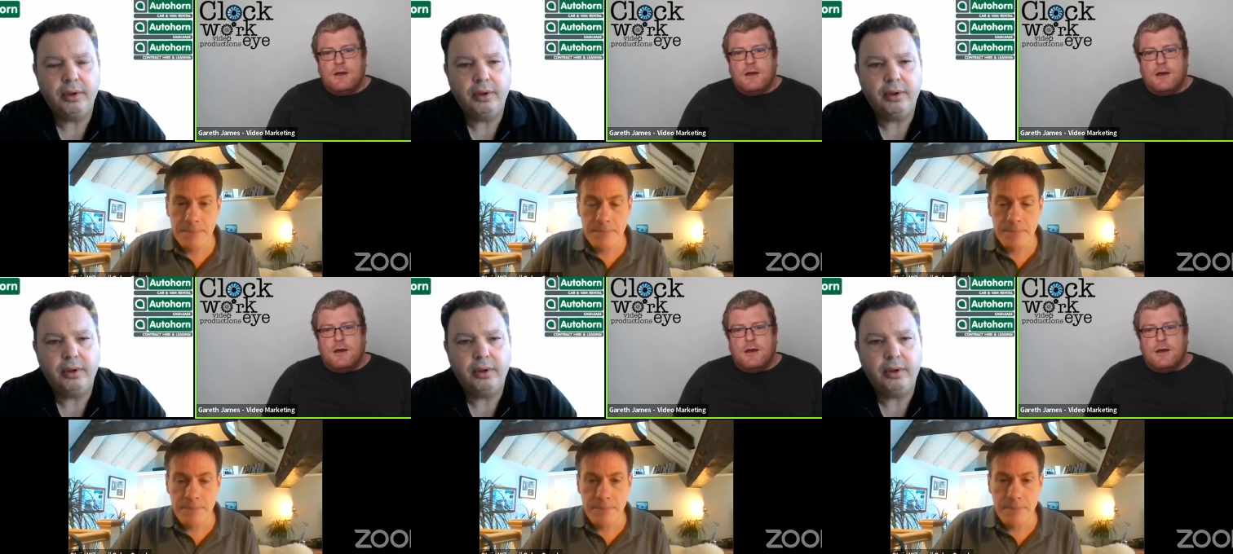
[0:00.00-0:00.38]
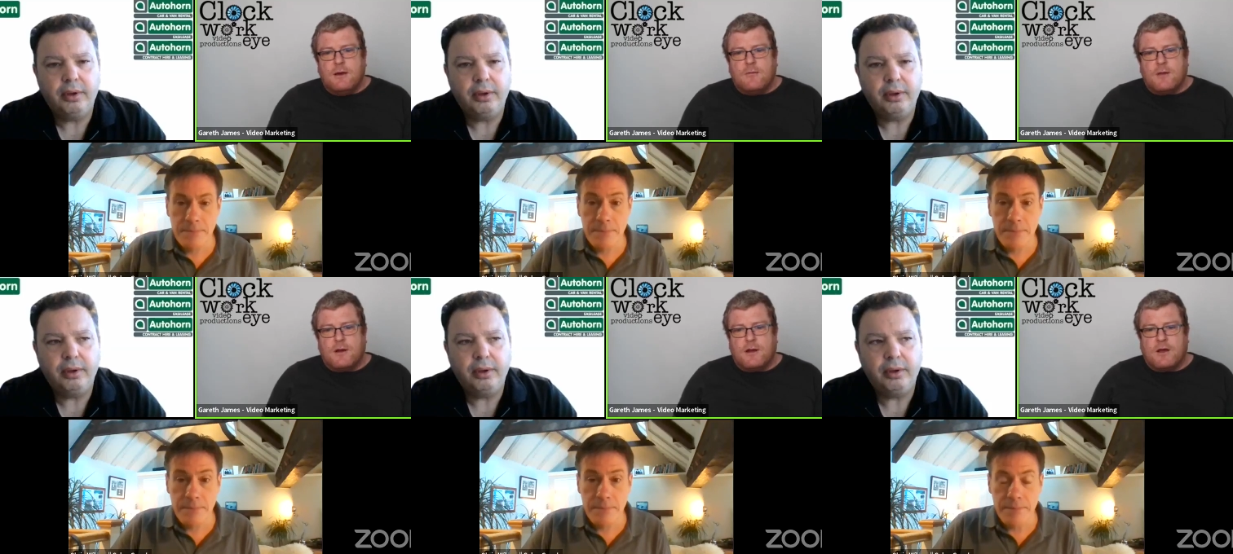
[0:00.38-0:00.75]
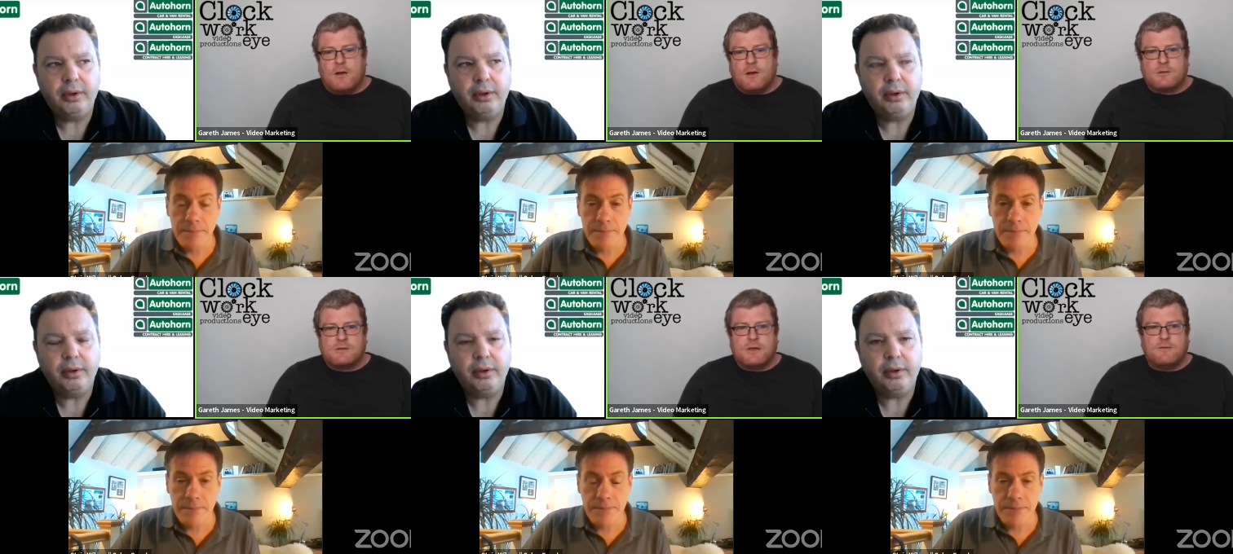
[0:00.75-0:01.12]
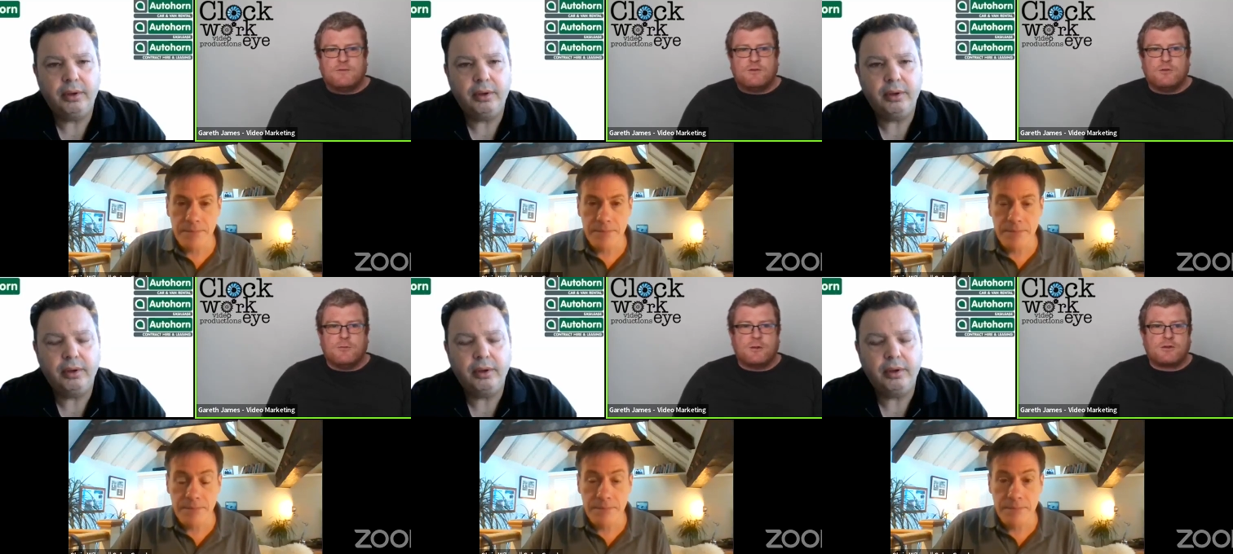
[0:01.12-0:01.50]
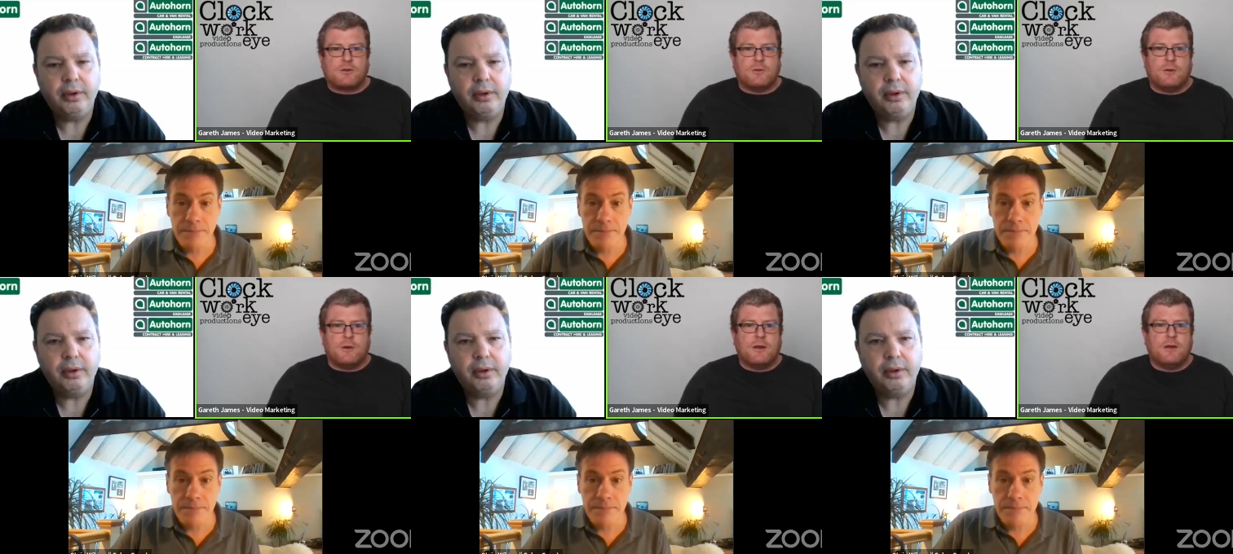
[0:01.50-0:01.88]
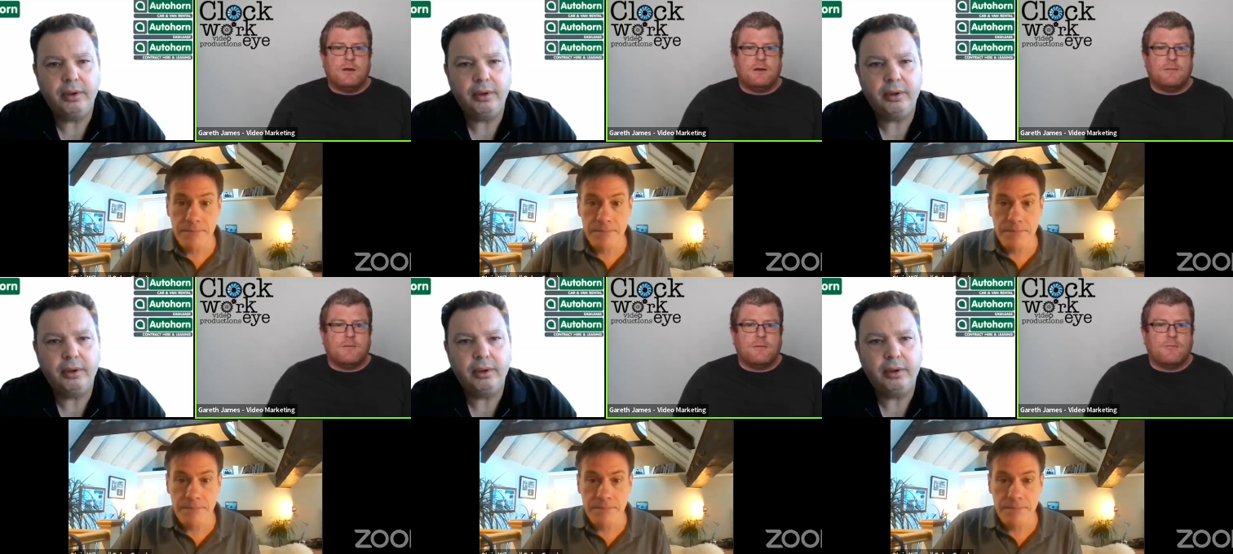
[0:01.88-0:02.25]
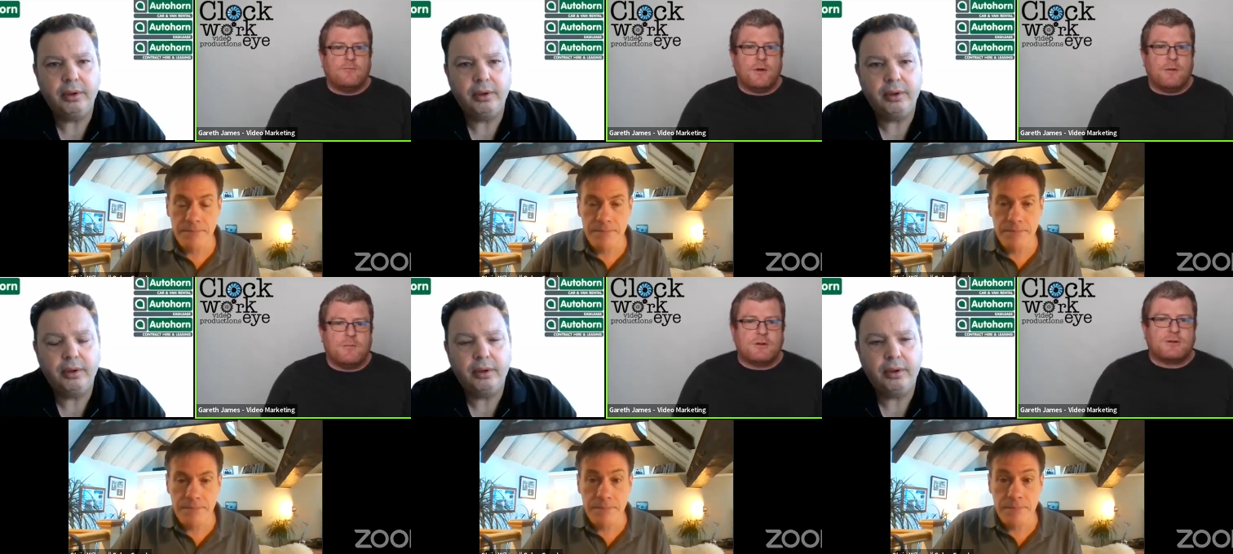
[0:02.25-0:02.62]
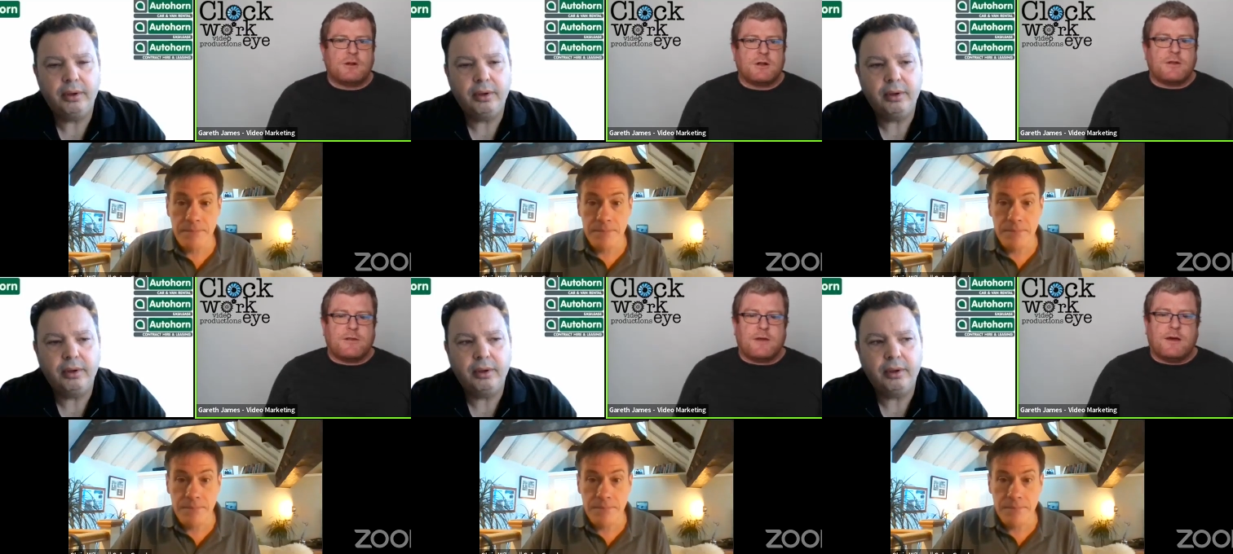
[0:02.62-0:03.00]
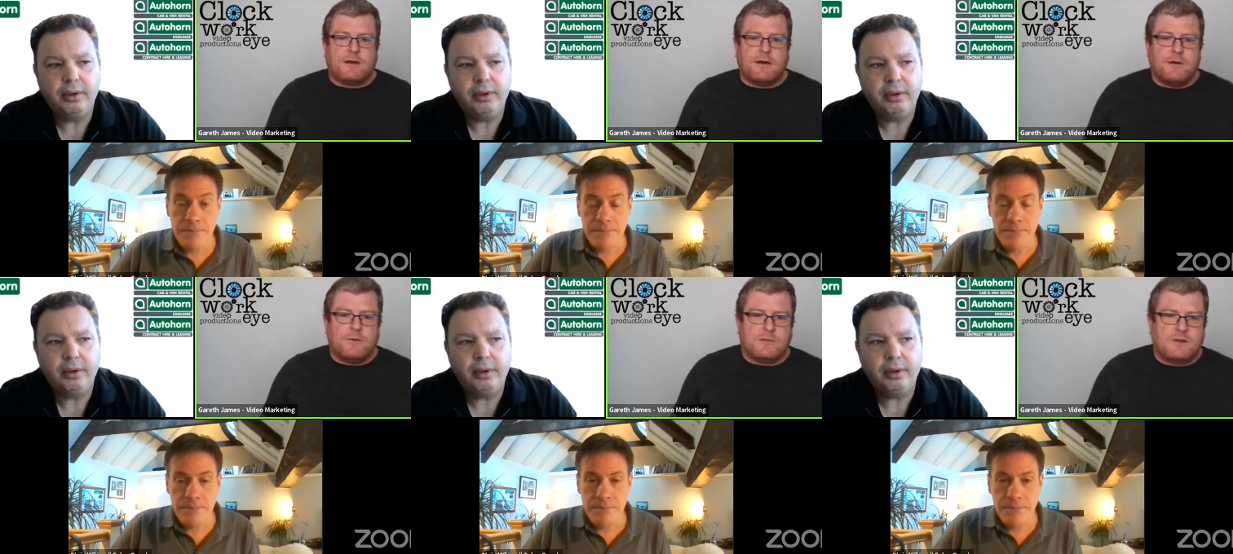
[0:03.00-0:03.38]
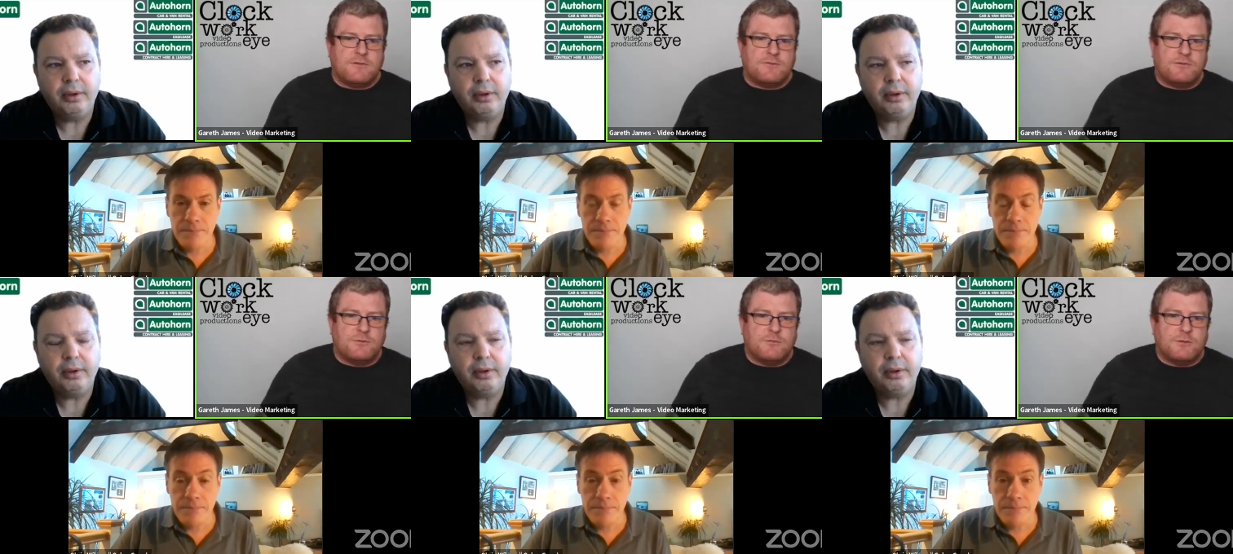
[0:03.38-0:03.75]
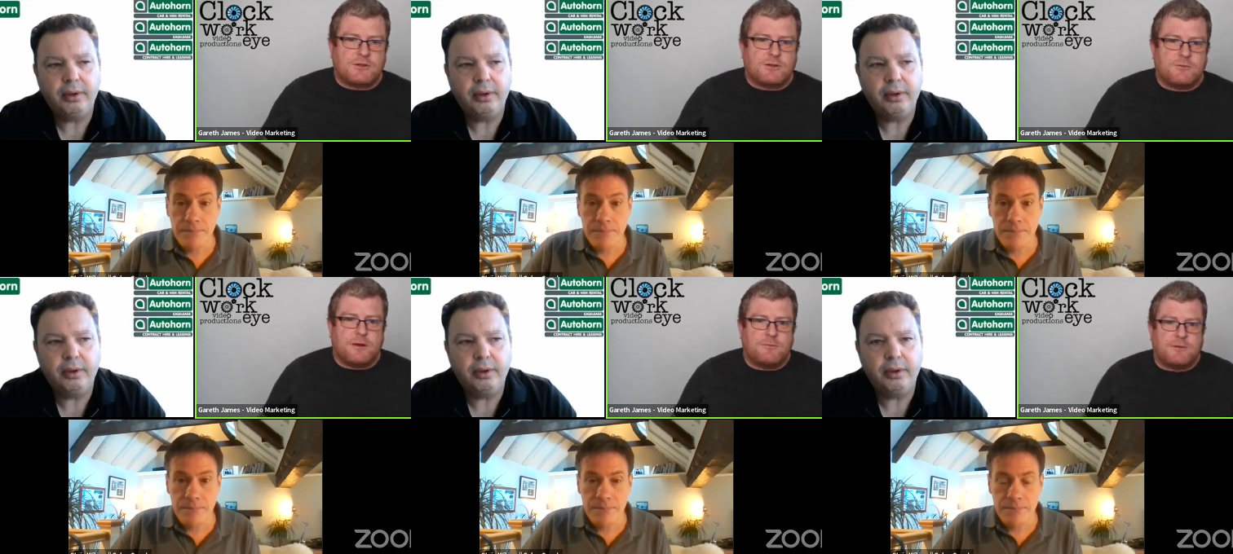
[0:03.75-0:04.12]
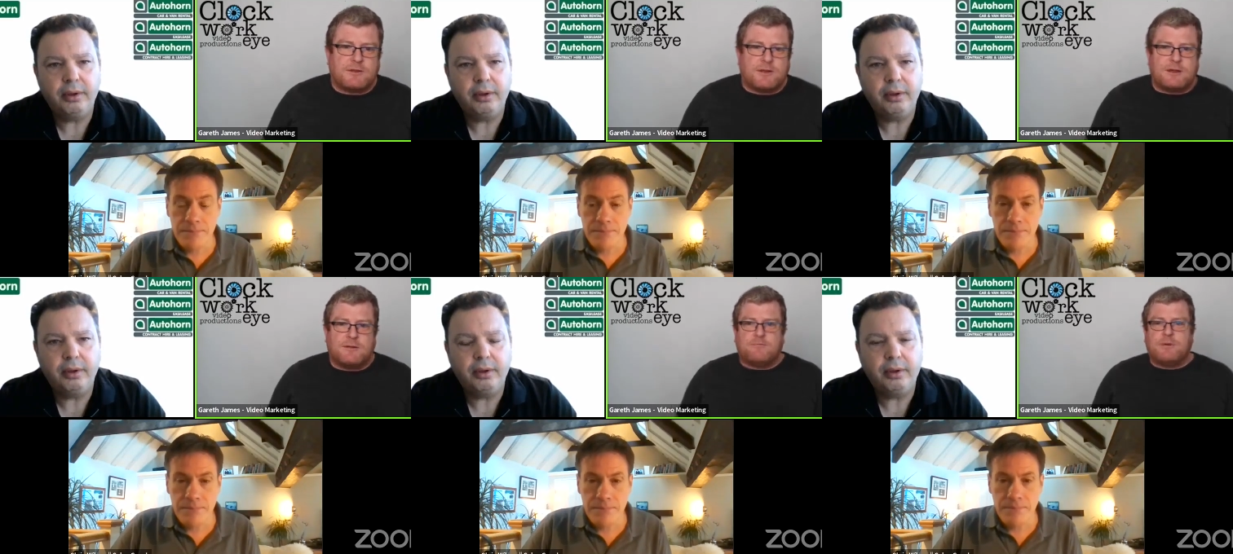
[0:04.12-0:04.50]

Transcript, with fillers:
Speaker 1: um, and I always give too much away. I'm, I'm, rubbish like that. I always give too much away. But then